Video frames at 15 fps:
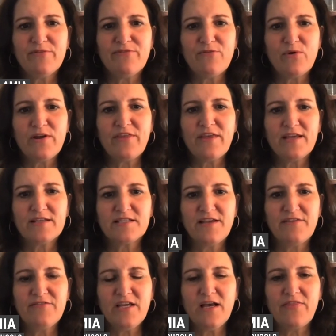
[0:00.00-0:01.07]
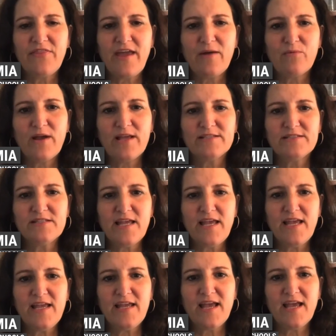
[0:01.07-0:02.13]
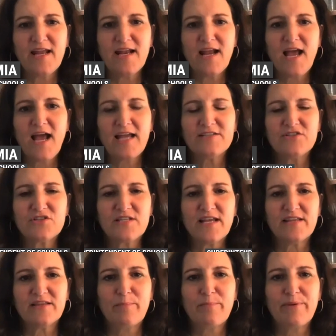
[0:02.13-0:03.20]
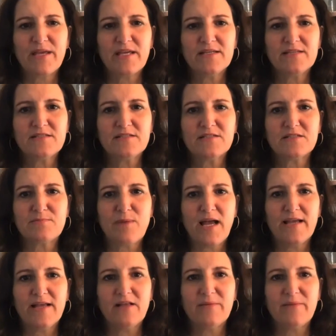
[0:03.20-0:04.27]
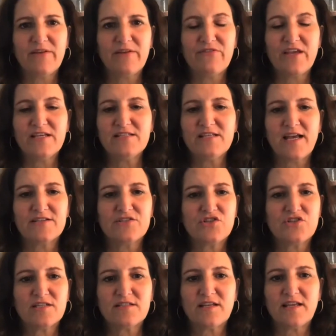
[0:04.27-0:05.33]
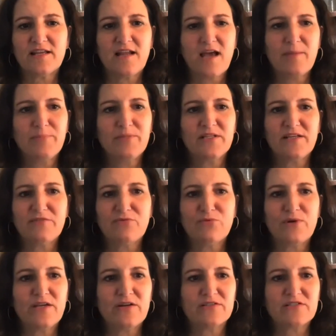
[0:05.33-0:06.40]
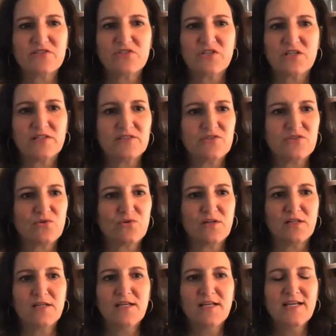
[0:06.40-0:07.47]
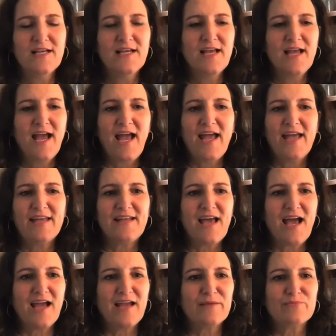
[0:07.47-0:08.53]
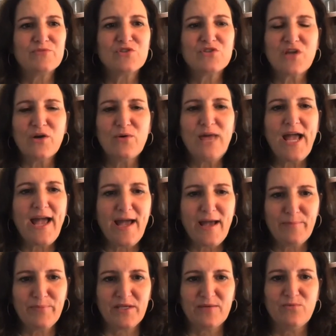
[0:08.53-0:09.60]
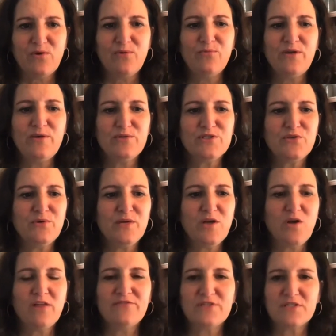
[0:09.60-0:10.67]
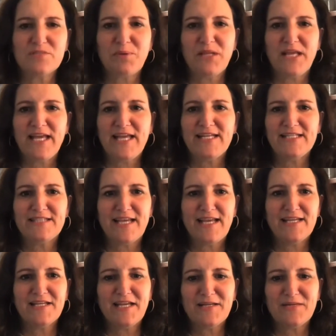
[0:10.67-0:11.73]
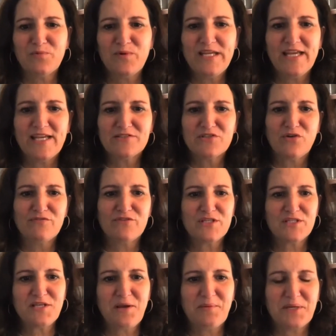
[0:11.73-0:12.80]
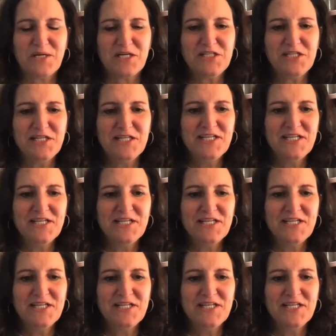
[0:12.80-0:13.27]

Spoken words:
before Thanksgiving on that Wednesday, and I just had the biggest smile on my face. I just cannot believe we are still in school. And I am so happy. When we were doing all of this planning day and night and weekends over the summer,